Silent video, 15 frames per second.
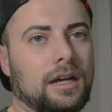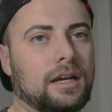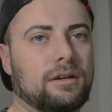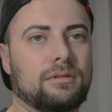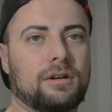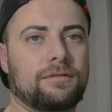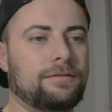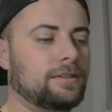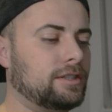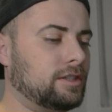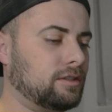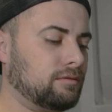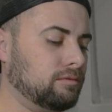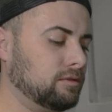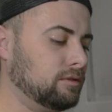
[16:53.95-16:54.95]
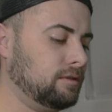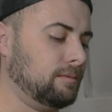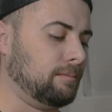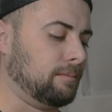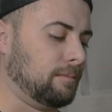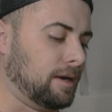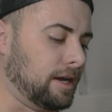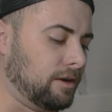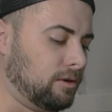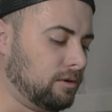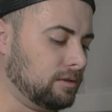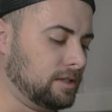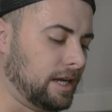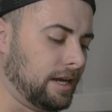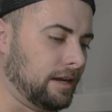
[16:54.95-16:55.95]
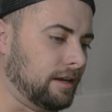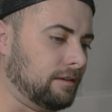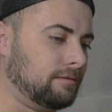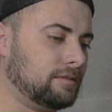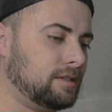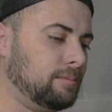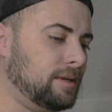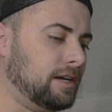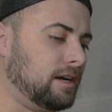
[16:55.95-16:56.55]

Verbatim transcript: My Quillfish just ruined my whole day, to be